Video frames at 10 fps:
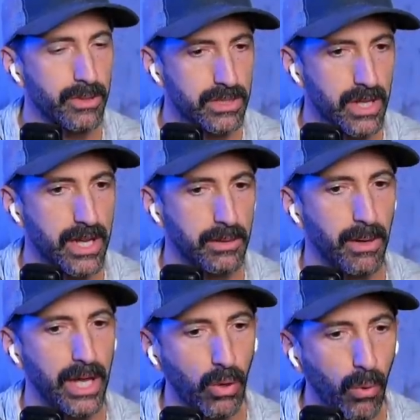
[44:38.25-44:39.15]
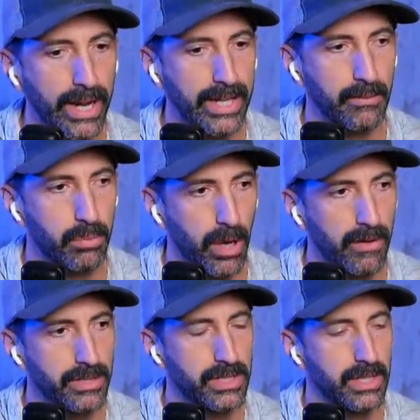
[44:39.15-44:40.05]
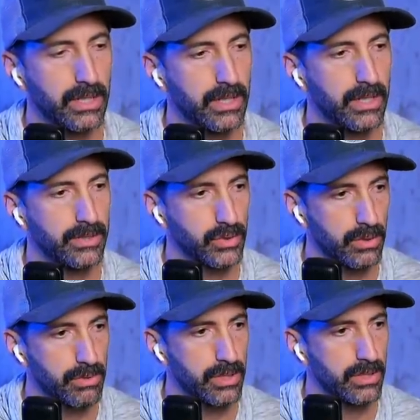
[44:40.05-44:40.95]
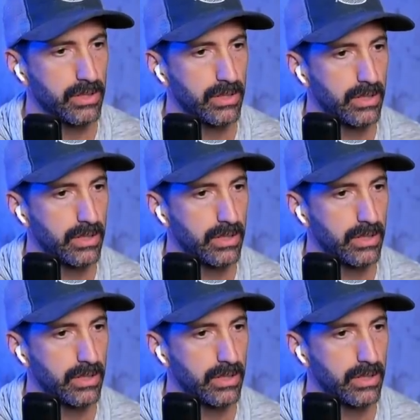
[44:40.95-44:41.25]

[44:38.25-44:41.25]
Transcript: mistake by equating prophecy and scripture